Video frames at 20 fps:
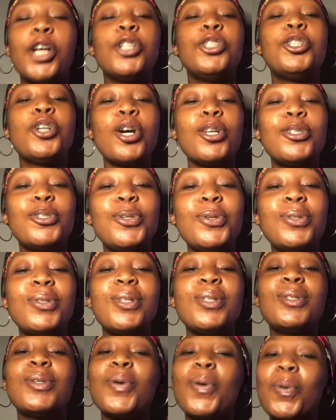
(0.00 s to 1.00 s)
Just use
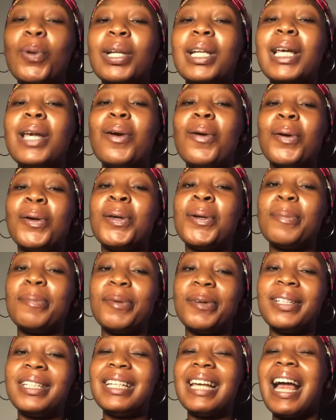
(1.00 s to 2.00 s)
it only on your
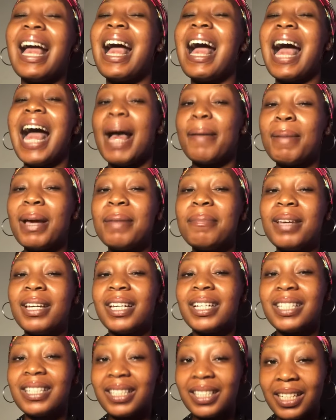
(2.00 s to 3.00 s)
body. Am I
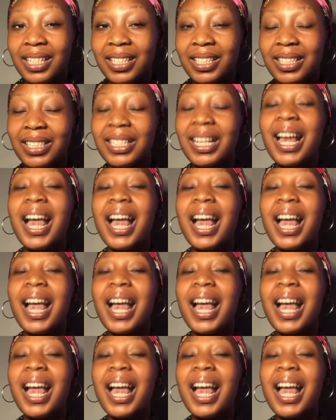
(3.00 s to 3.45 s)
making sense?